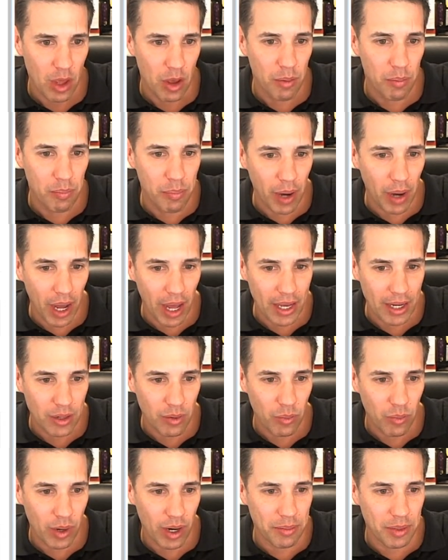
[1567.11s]
But
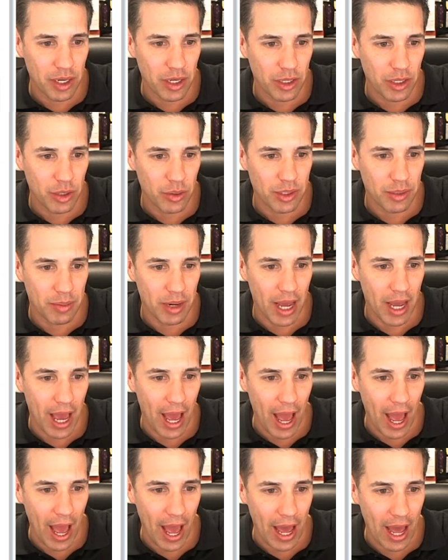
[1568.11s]
what I'm going to do is I'm going to
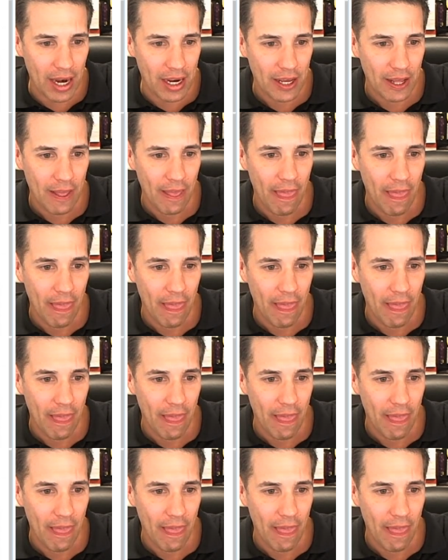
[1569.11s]
add,